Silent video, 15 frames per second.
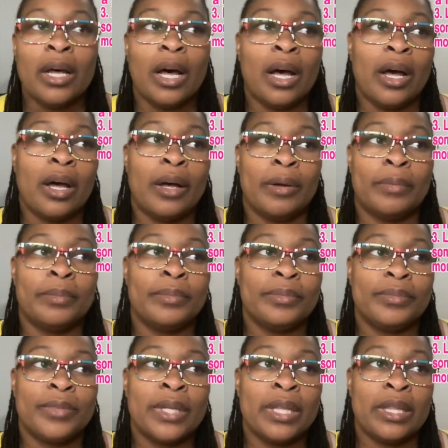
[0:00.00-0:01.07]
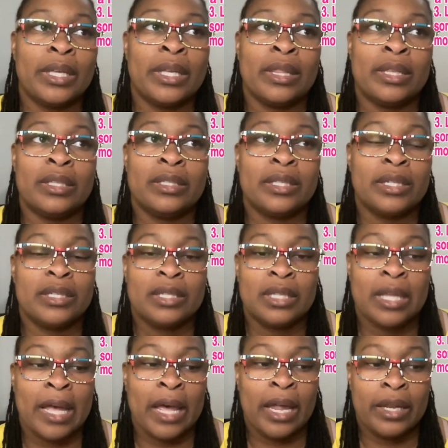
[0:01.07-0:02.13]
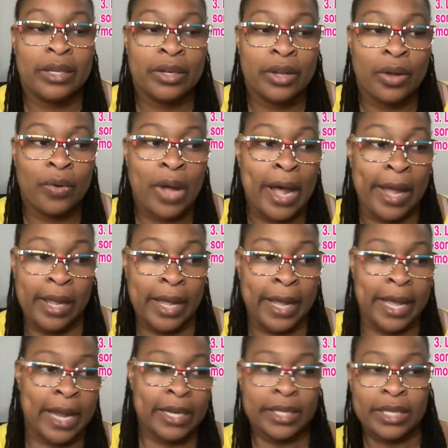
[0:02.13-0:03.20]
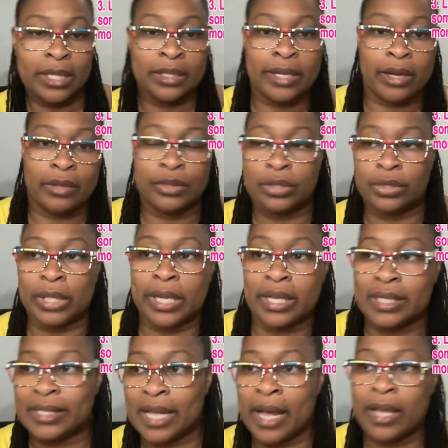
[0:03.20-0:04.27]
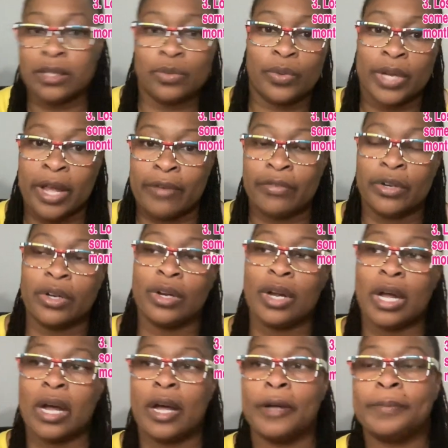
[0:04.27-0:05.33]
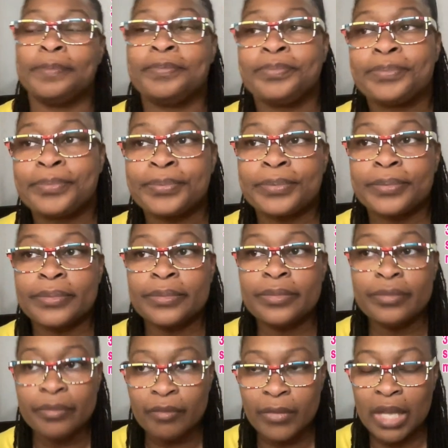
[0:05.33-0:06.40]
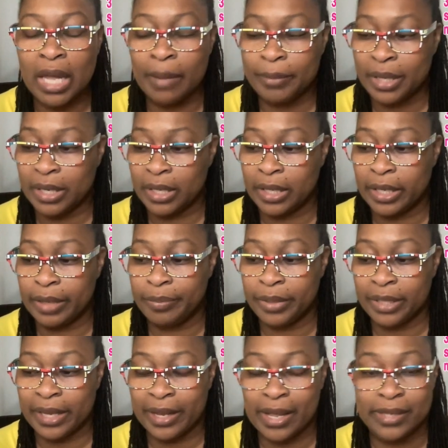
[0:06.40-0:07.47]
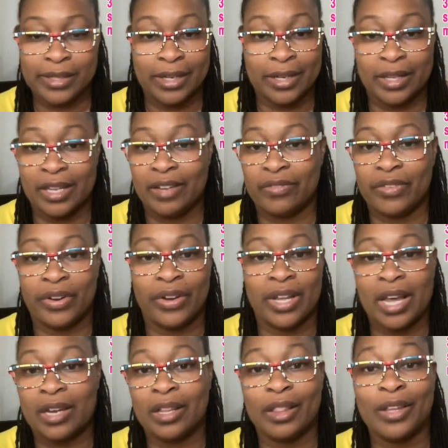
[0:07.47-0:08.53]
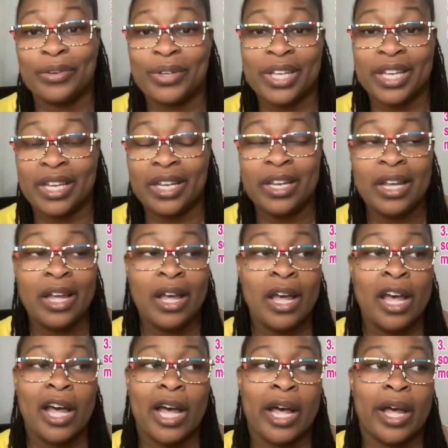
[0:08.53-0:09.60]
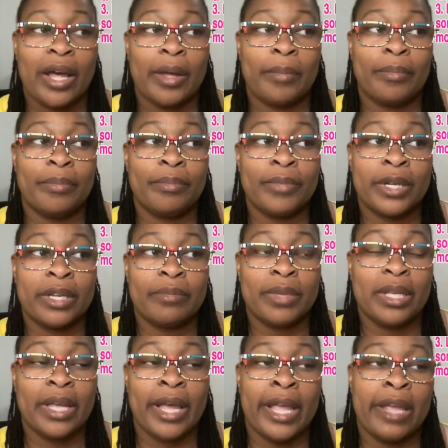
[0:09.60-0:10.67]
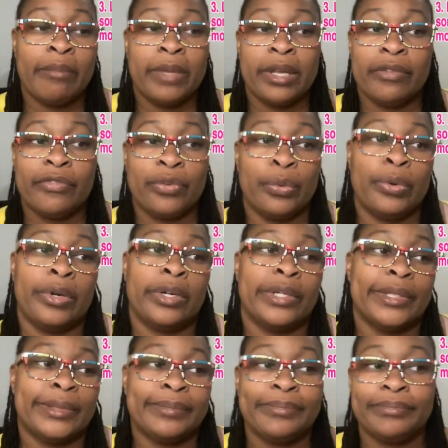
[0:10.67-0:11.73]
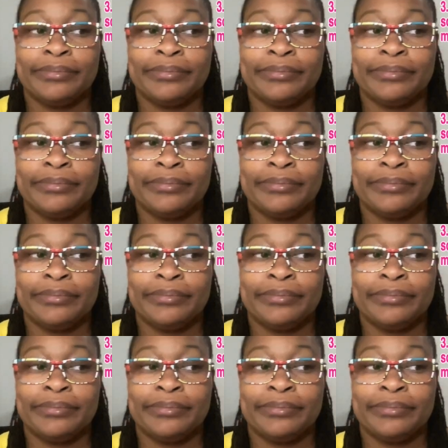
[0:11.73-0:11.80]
um, in the, in the sense that, you know, I, I got to get down to like a size, whatever. Um, I'm going to keep it, like I said, again, very kind of low key. I'm going to be aiming for